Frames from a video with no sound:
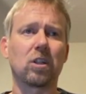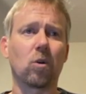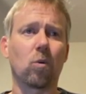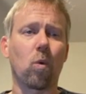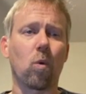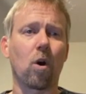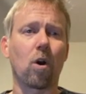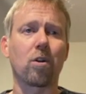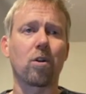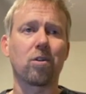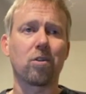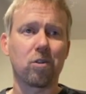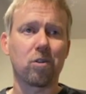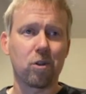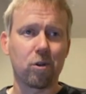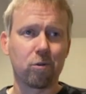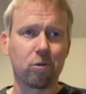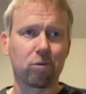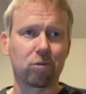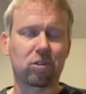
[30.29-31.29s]
the word
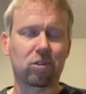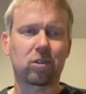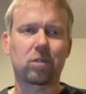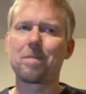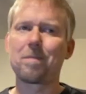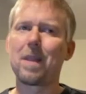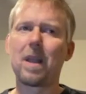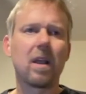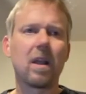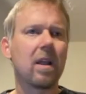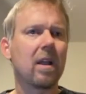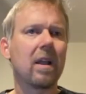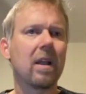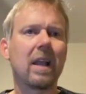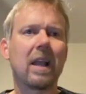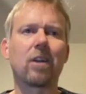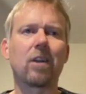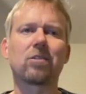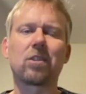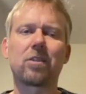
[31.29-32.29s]
noose,
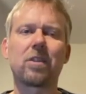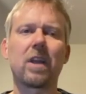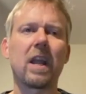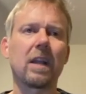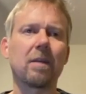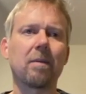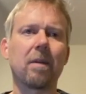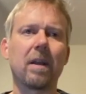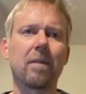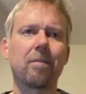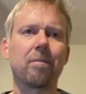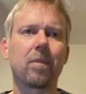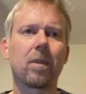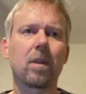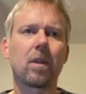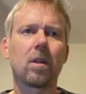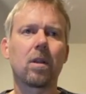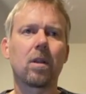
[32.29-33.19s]
here's the thing, man